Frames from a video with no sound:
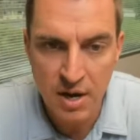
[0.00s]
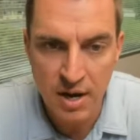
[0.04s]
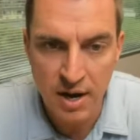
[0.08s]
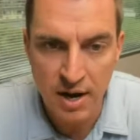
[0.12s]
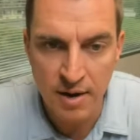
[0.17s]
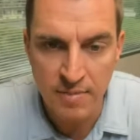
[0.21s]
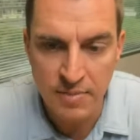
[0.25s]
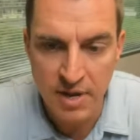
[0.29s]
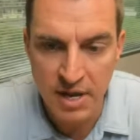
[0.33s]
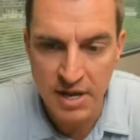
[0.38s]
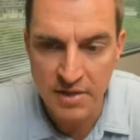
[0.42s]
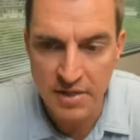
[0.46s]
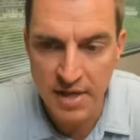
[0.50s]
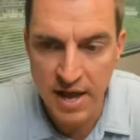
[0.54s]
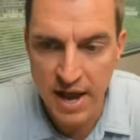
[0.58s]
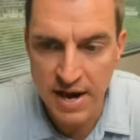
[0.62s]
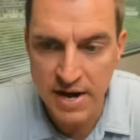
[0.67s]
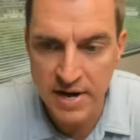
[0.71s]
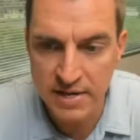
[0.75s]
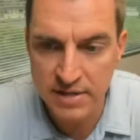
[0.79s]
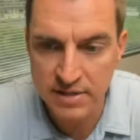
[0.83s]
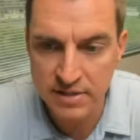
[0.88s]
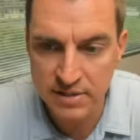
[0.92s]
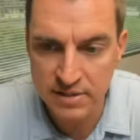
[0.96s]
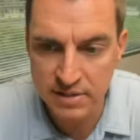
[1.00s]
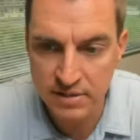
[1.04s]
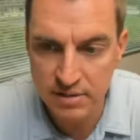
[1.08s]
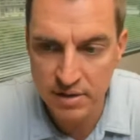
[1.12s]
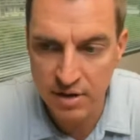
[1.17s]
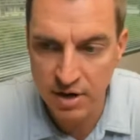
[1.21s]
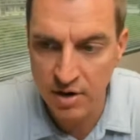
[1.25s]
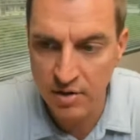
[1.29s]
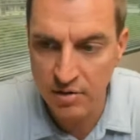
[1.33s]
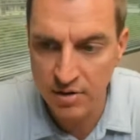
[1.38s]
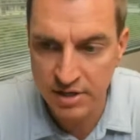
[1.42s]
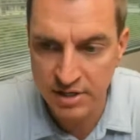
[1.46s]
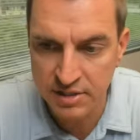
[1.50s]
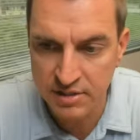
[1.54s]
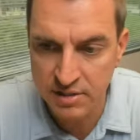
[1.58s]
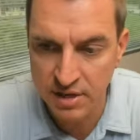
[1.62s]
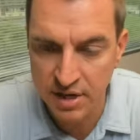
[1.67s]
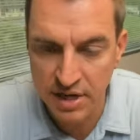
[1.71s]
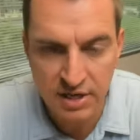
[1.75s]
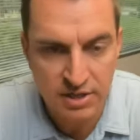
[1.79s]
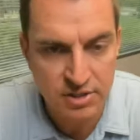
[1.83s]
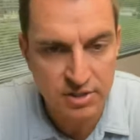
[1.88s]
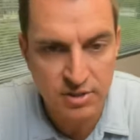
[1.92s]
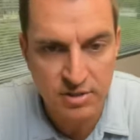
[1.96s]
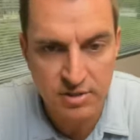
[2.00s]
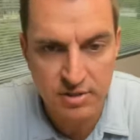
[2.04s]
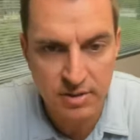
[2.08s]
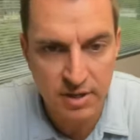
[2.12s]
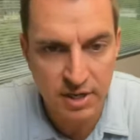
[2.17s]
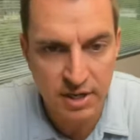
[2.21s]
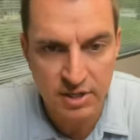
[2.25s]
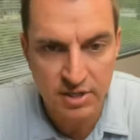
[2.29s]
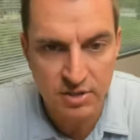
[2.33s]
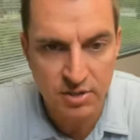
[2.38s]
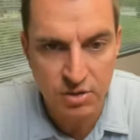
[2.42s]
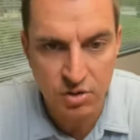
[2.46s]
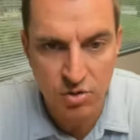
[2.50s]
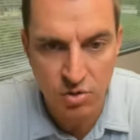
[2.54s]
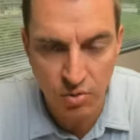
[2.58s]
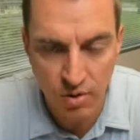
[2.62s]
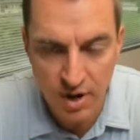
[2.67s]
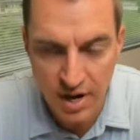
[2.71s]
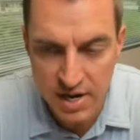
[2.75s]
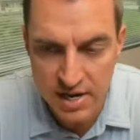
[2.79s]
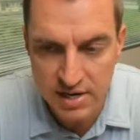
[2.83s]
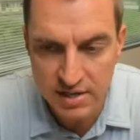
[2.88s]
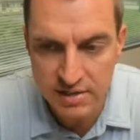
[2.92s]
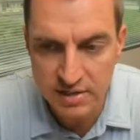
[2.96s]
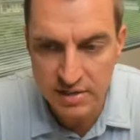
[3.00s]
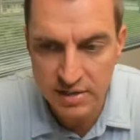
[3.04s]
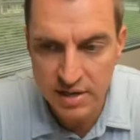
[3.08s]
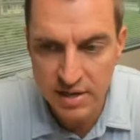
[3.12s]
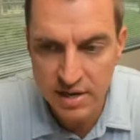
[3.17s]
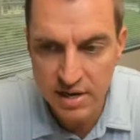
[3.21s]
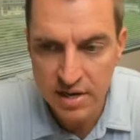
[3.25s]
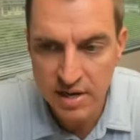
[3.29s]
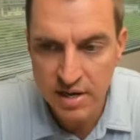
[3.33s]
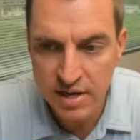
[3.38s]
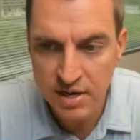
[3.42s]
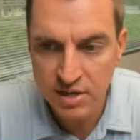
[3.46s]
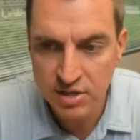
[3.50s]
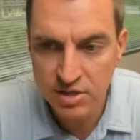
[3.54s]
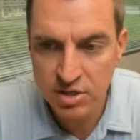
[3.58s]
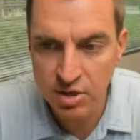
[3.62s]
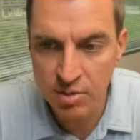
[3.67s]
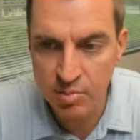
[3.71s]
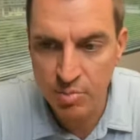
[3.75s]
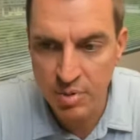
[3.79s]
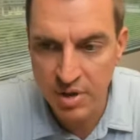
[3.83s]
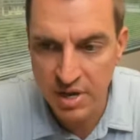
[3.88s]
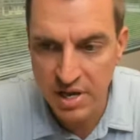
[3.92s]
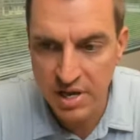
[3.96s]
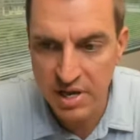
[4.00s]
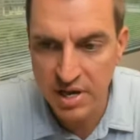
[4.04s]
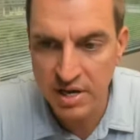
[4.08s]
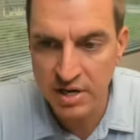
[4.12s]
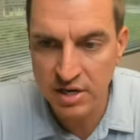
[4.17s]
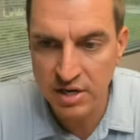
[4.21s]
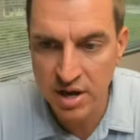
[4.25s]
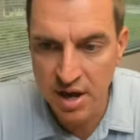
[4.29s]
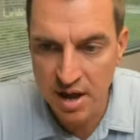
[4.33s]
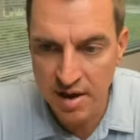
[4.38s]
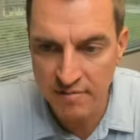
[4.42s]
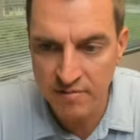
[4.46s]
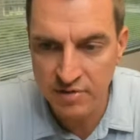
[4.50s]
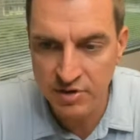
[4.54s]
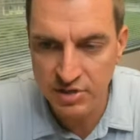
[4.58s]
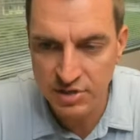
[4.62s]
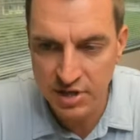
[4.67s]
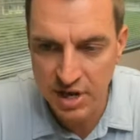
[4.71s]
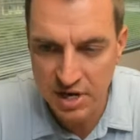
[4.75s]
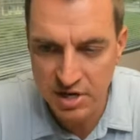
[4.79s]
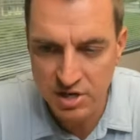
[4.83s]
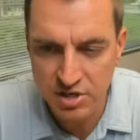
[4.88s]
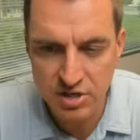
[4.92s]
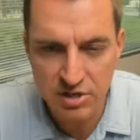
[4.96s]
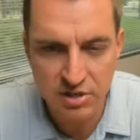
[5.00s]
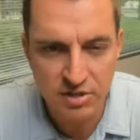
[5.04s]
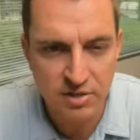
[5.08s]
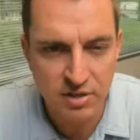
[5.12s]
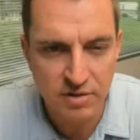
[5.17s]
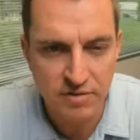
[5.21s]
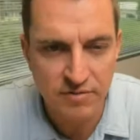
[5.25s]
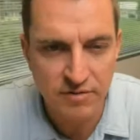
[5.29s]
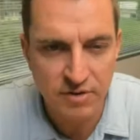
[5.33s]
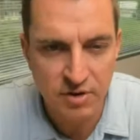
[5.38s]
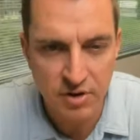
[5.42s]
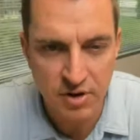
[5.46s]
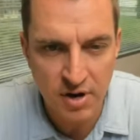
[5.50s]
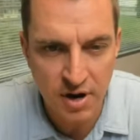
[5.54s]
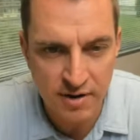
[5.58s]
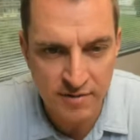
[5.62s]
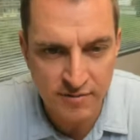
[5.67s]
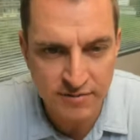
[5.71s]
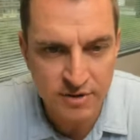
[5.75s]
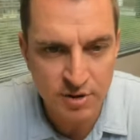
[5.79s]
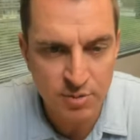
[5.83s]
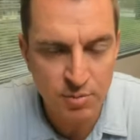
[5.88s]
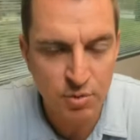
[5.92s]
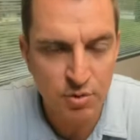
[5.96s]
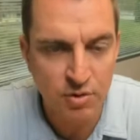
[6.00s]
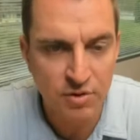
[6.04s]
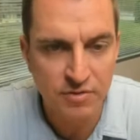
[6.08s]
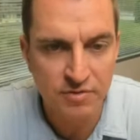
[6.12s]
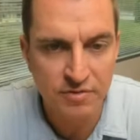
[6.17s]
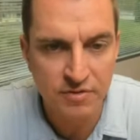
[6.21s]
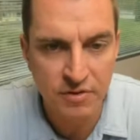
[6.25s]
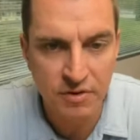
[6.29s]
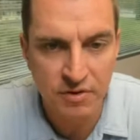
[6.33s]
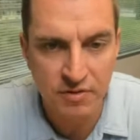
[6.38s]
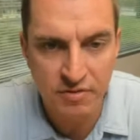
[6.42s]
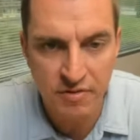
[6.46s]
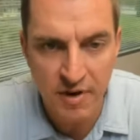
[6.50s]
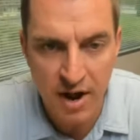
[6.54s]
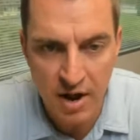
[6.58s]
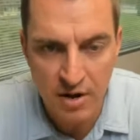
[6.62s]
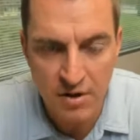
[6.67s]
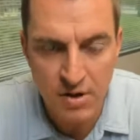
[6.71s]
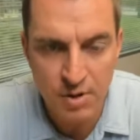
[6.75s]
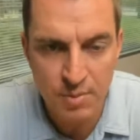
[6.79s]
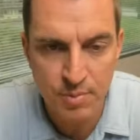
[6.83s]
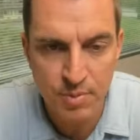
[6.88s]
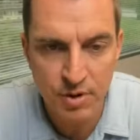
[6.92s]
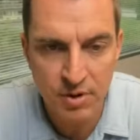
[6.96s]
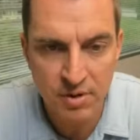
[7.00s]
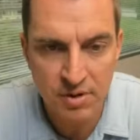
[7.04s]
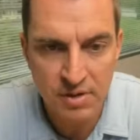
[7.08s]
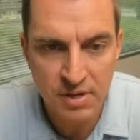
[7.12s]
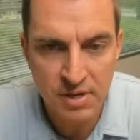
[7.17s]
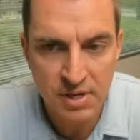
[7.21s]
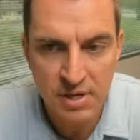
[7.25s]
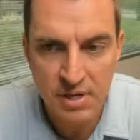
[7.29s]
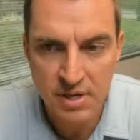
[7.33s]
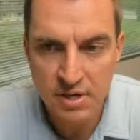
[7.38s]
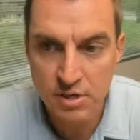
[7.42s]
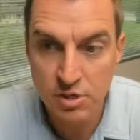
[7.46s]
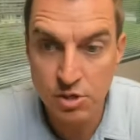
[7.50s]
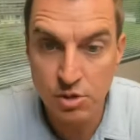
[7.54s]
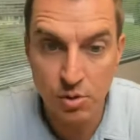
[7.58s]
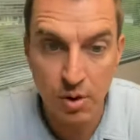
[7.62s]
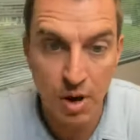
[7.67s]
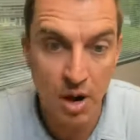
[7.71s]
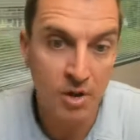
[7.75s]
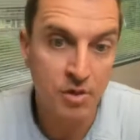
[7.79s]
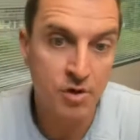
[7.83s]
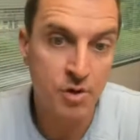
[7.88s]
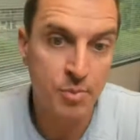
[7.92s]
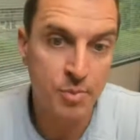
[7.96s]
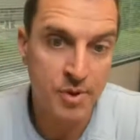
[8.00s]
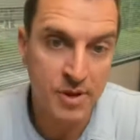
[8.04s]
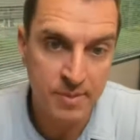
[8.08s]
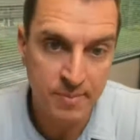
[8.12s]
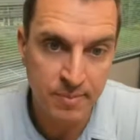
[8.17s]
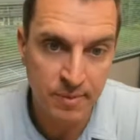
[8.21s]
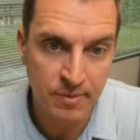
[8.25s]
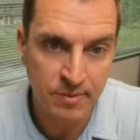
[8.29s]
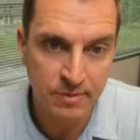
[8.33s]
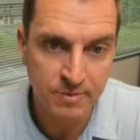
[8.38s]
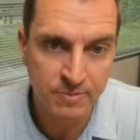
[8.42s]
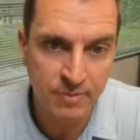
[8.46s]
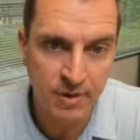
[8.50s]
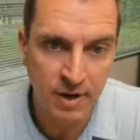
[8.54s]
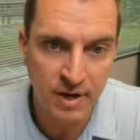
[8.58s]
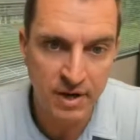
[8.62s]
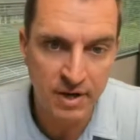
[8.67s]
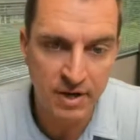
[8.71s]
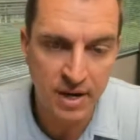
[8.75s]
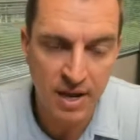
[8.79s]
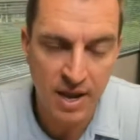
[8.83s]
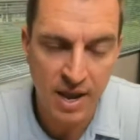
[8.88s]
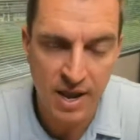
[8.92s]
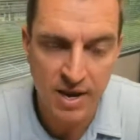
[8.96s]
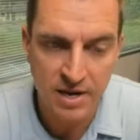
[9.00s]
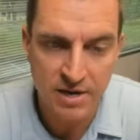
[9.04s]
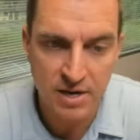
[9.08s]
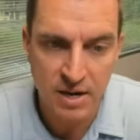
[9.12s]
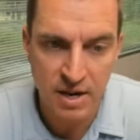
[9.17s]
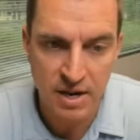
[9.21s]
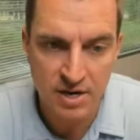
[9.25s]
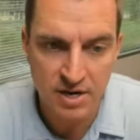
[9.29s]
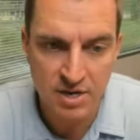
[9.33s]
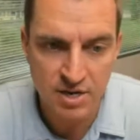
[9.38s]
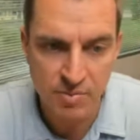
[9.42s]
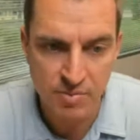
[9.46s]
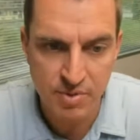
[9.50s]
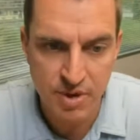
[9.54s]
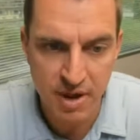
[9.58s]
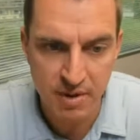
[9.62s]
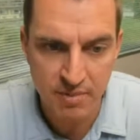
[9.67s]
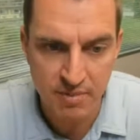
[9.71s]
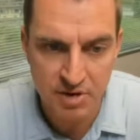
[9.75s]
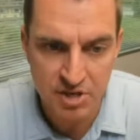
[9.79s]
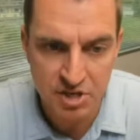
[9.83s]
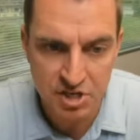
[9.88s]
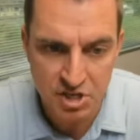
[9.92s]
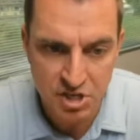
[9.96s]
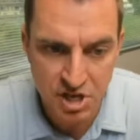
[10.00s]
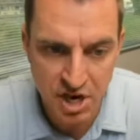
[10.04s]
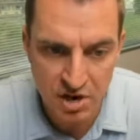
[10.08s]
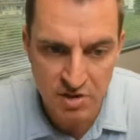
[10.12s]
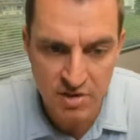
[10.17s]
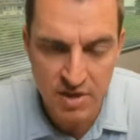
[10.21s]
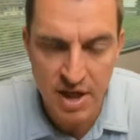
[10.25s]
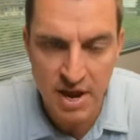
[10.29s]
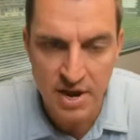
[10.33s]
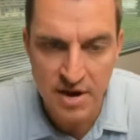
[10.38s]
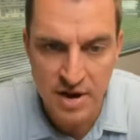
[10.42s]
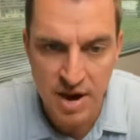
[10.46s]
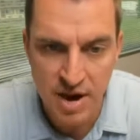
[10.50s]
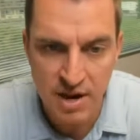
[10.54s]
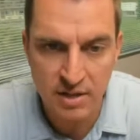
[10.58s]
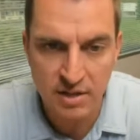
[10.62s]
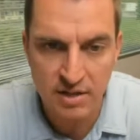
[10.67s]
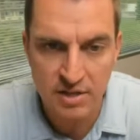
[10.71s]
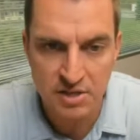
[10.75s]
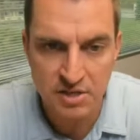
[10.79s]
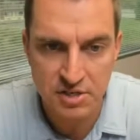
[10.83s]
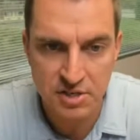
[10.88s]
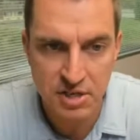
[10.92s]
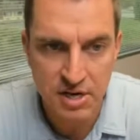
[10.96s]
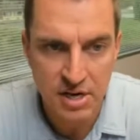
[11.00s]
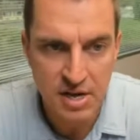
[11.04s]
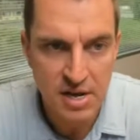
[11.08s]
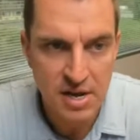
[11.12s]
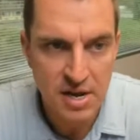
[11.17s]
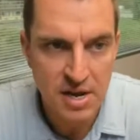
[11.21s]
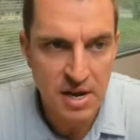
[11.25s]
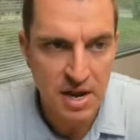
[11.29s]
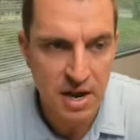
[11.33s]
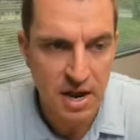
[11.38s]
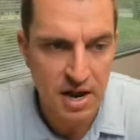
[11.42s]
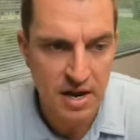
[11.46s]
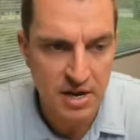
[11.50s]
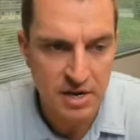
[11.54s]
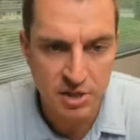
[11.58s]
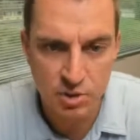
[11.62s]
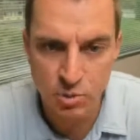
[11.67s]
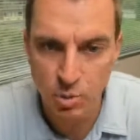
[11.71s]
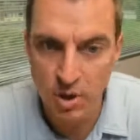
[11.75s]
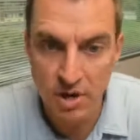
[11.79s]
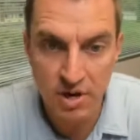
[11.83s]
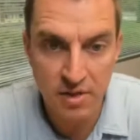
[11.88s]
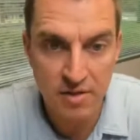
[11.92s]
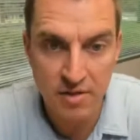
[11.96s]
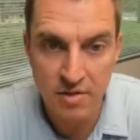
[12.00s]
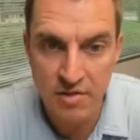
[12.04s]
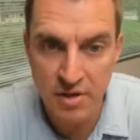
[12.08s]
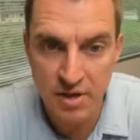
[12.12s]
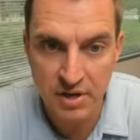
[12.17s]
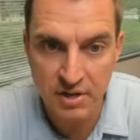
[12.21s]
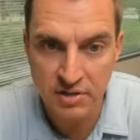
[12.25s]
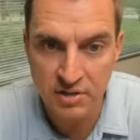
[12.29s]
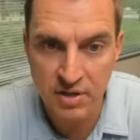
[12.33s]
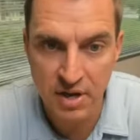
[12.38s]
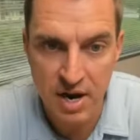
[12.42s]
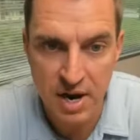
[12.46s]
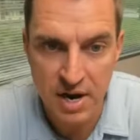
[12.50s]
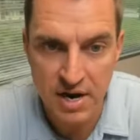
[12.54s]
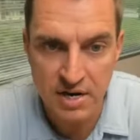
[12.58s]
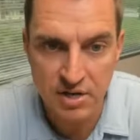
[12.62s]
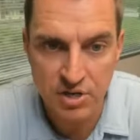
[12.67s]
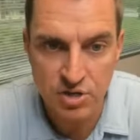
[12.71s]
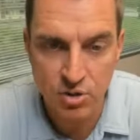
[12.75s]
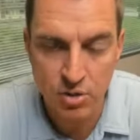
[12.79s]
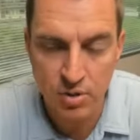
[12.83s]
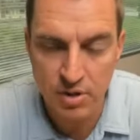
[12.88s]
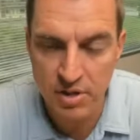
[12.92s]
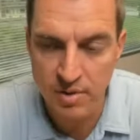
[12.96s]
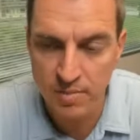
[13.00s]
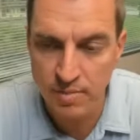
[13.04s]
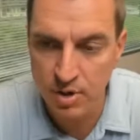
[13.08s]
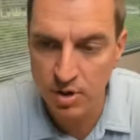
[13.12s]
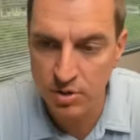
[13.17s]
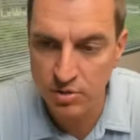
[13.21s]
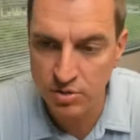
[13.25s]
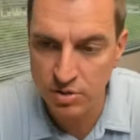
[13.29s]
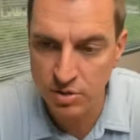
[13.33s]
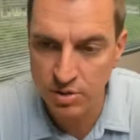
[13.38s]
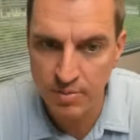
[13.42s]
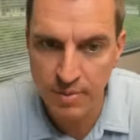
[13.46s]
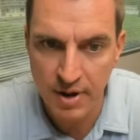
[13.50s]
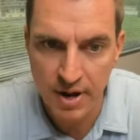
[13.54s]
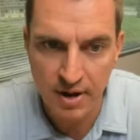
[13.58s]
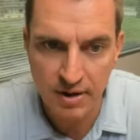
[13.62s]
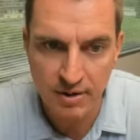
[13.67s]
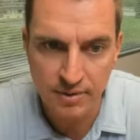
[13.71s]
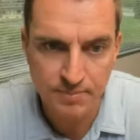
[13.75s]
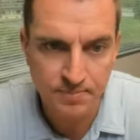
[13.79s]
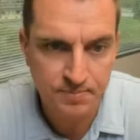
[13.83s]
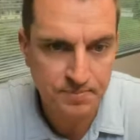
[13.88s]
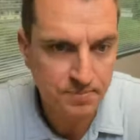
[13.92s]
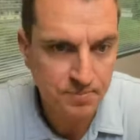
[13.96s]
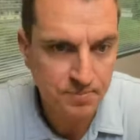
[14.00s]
And that is, it's great to be in conversations and feel comfortable and feel valuable to other people, right? And to be able to share that knowledge is one of the things that I enjoy the most about,